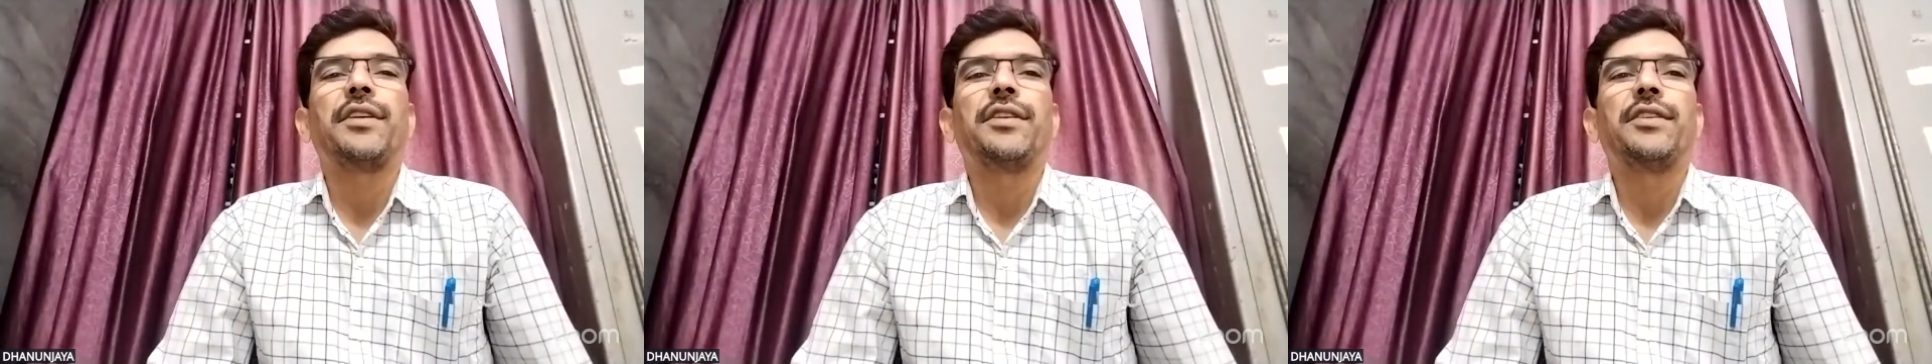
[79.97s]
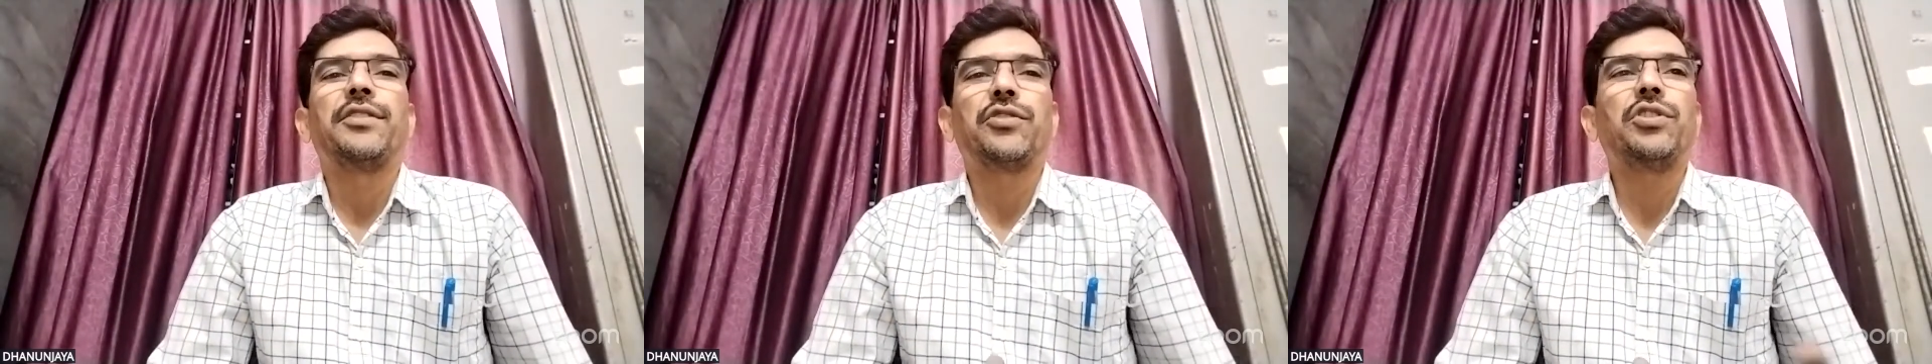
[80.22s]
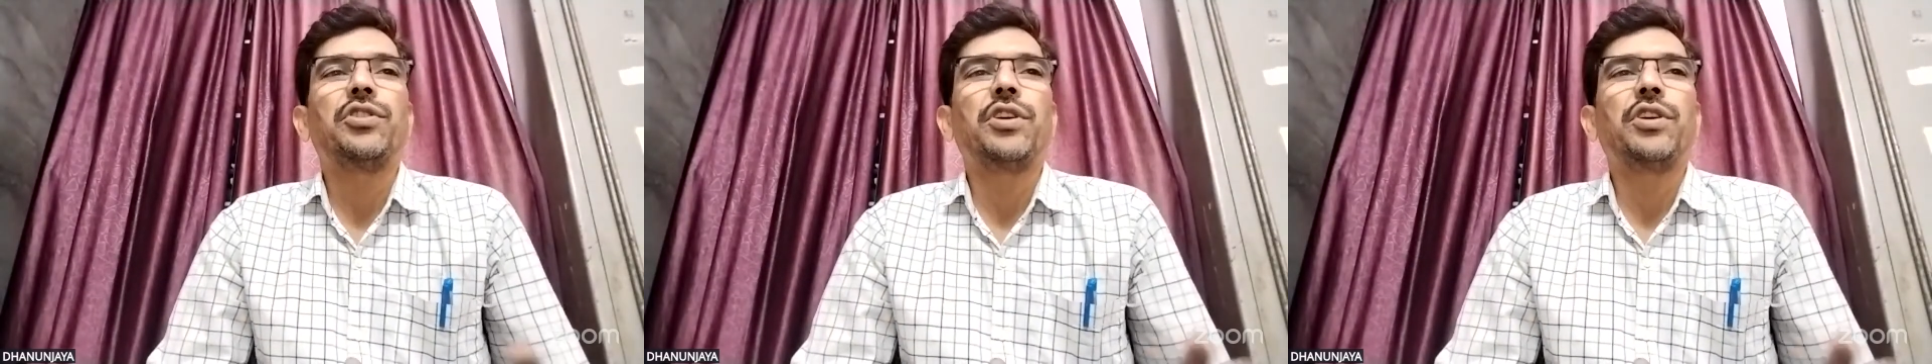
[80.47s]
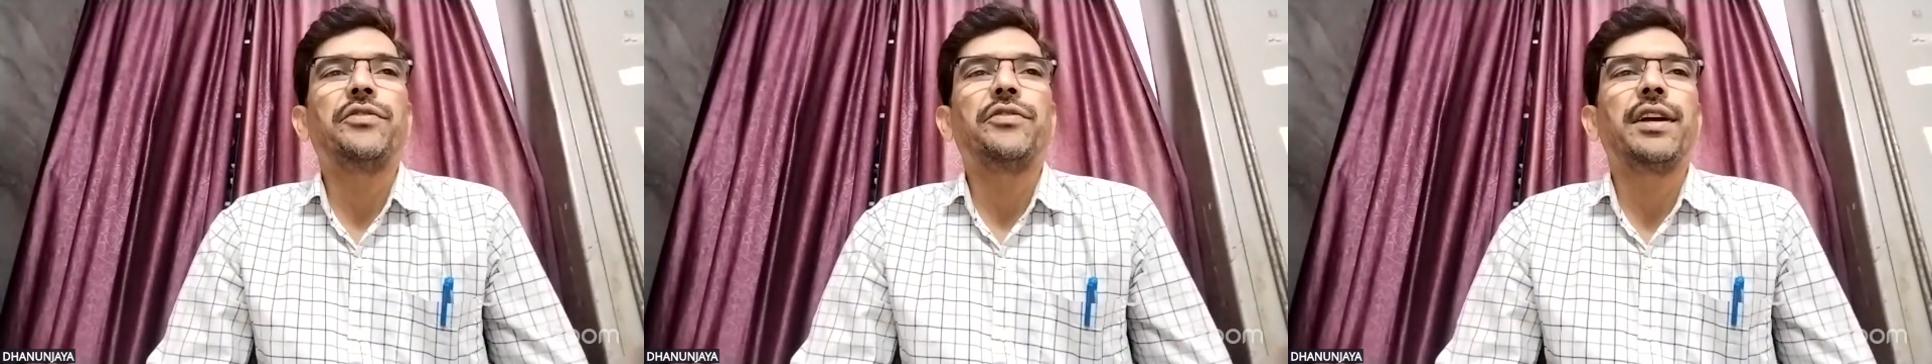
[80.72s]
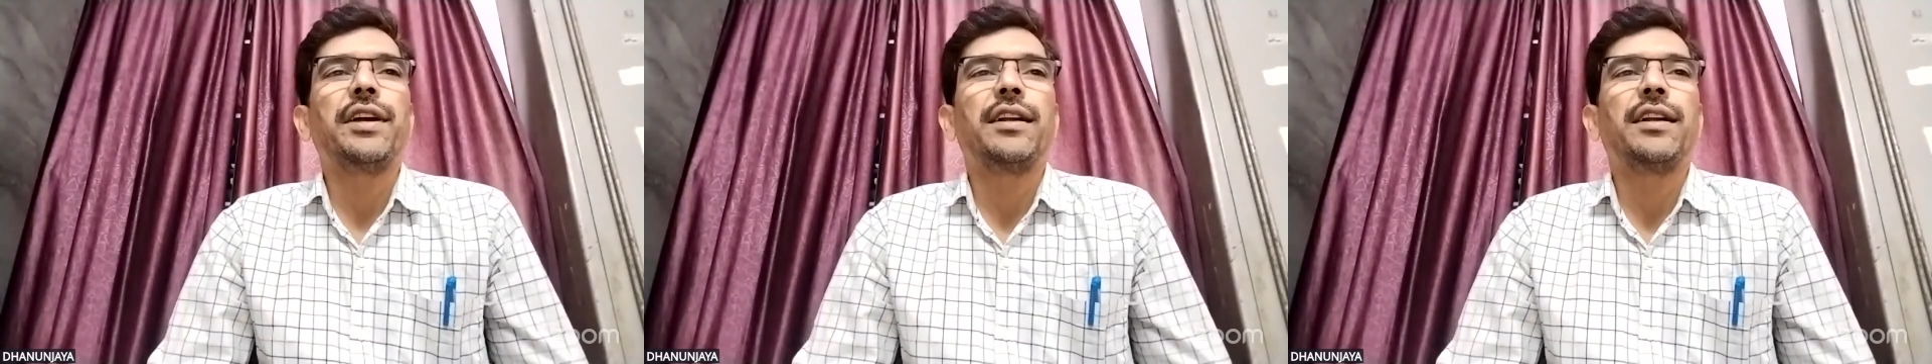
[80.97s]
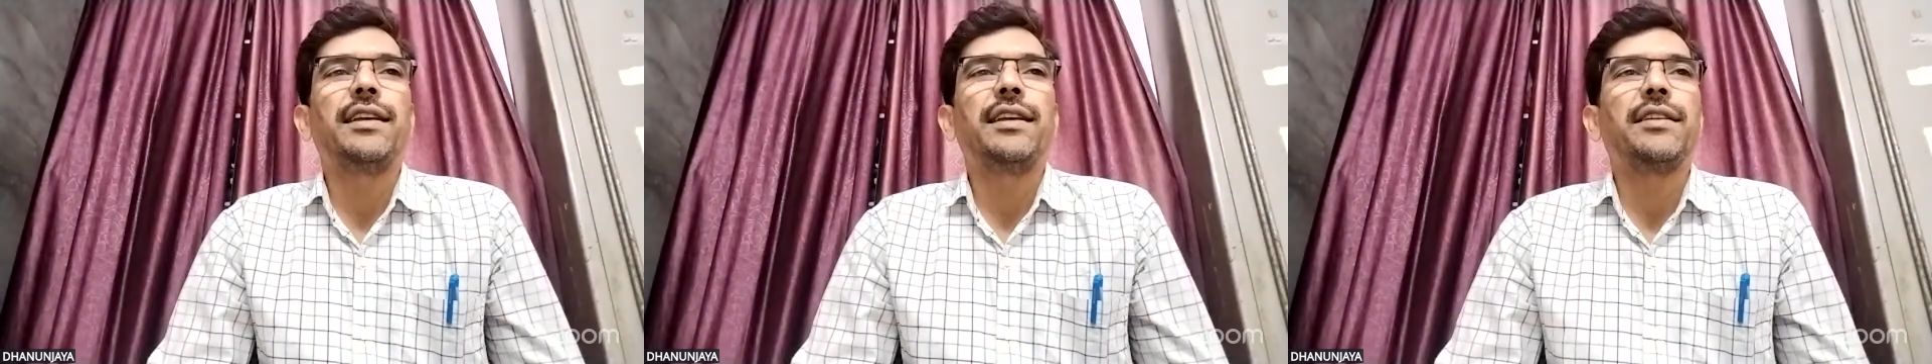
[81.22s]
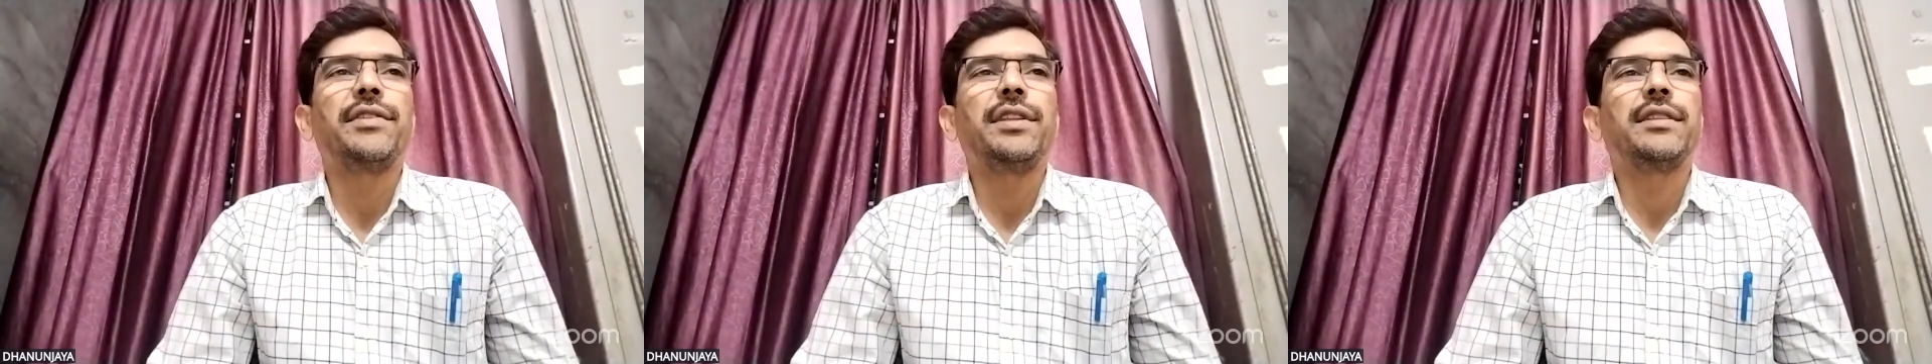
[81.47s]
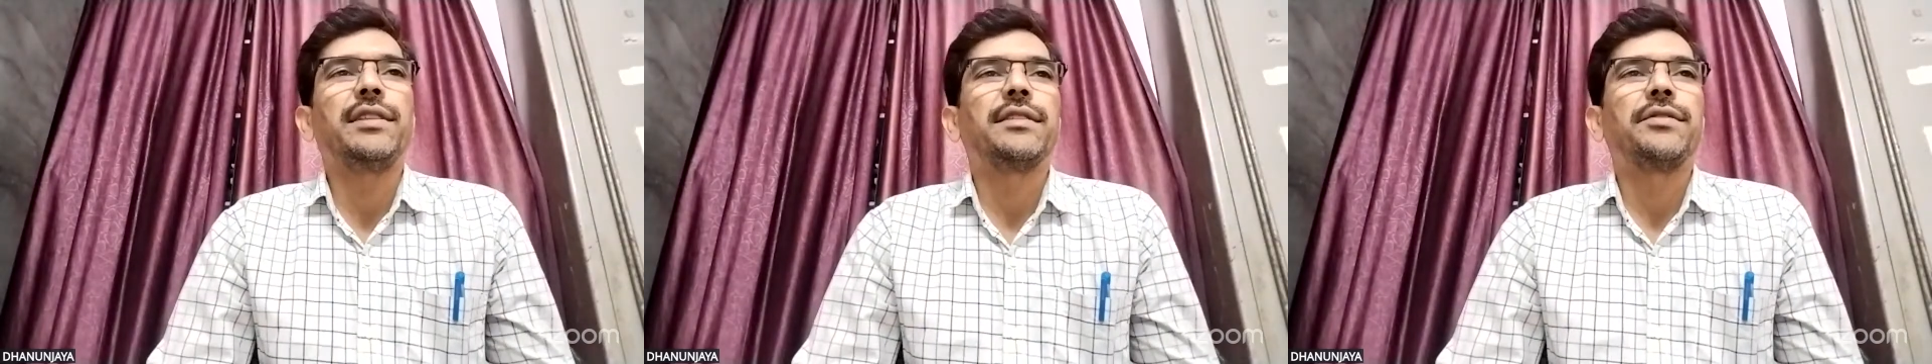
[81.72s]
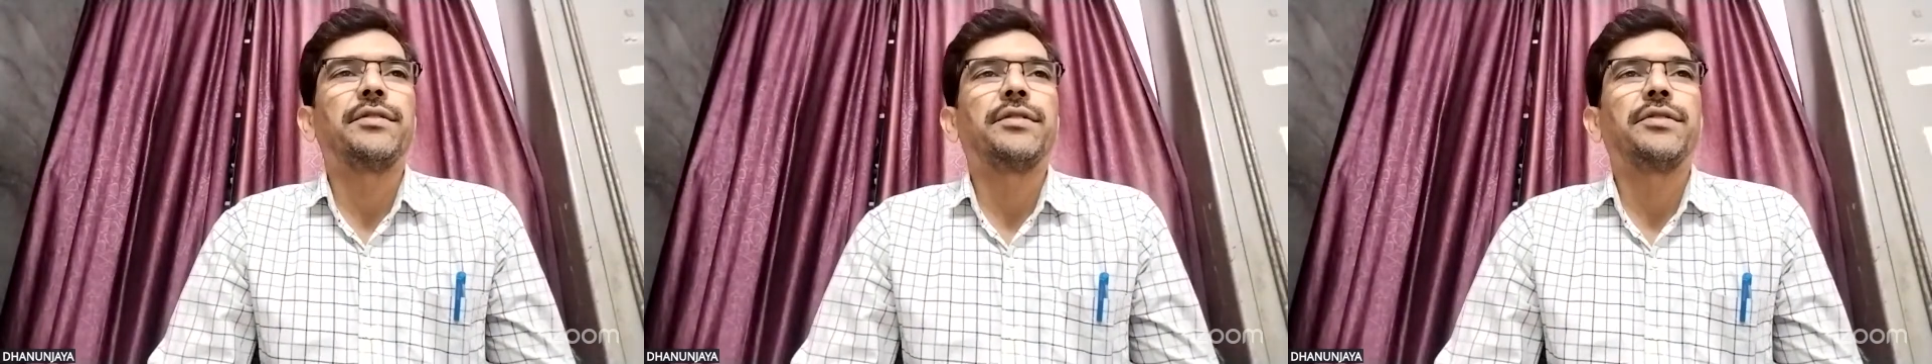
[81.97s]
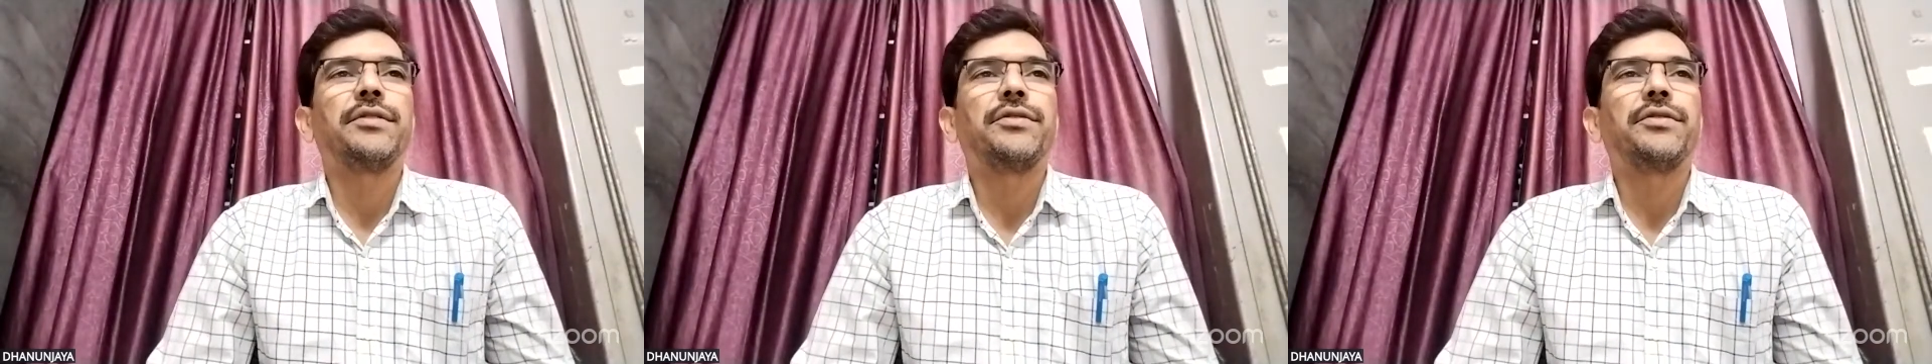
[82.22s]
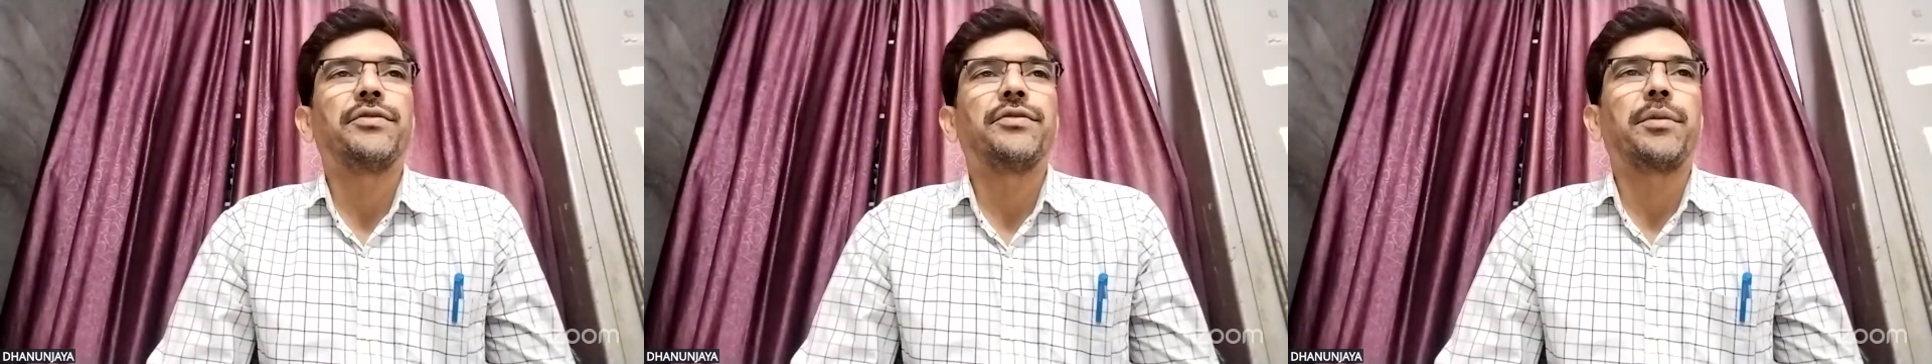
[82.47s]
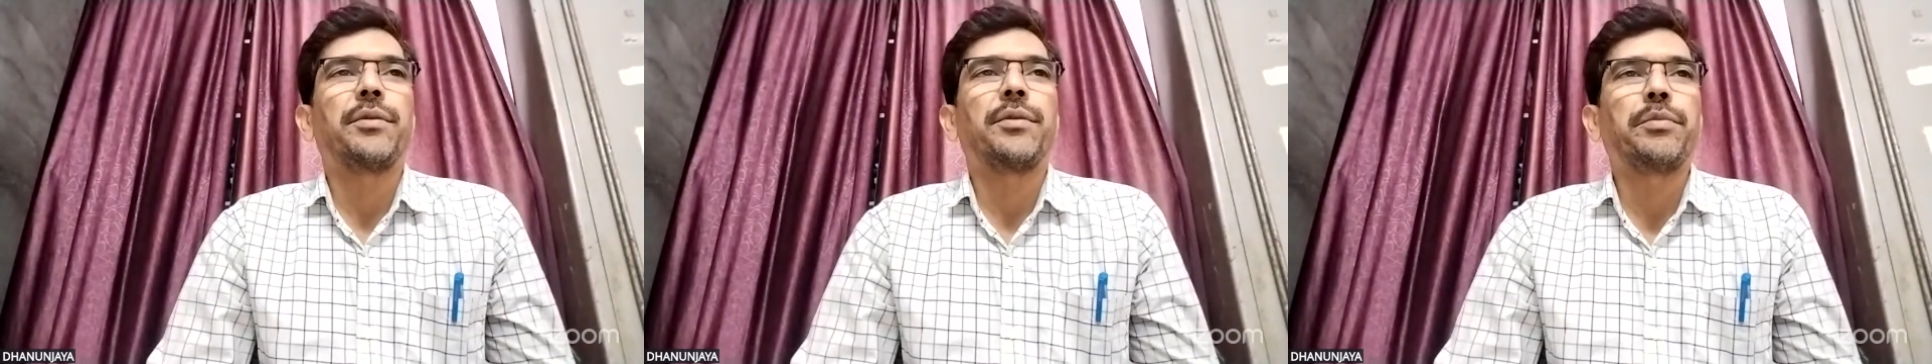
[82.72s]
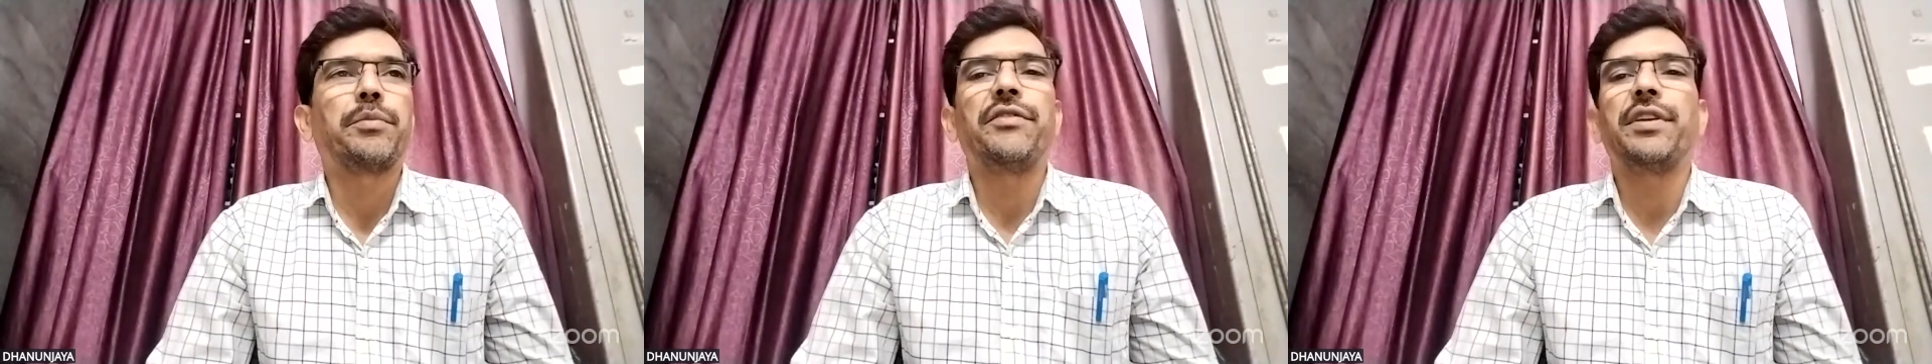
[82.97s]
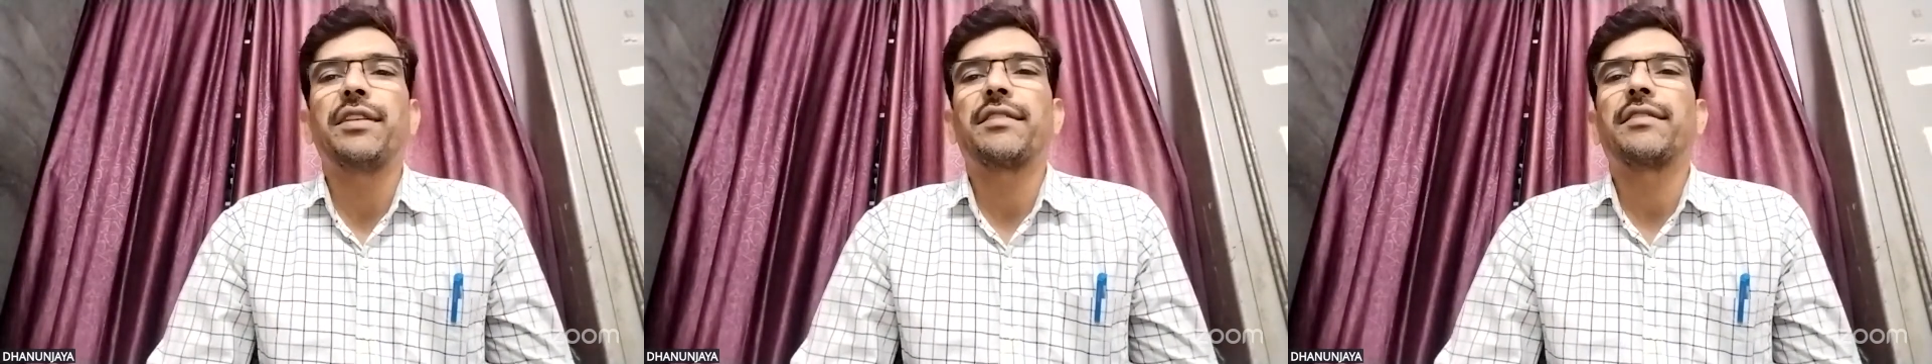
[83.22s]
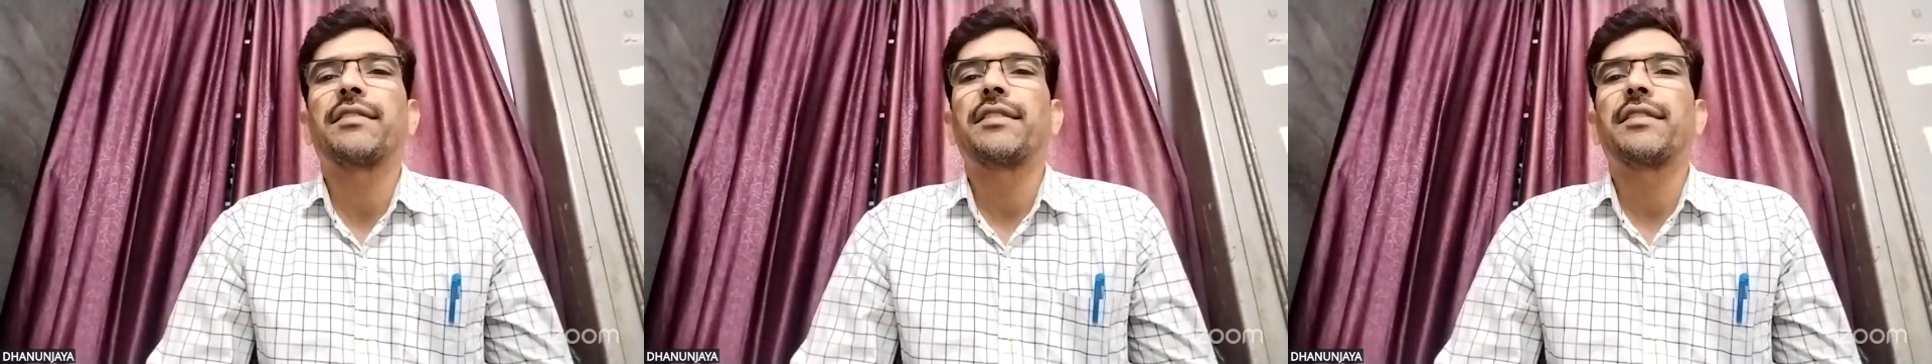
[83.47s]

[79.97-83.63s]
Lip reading: So that we are dealing with from previous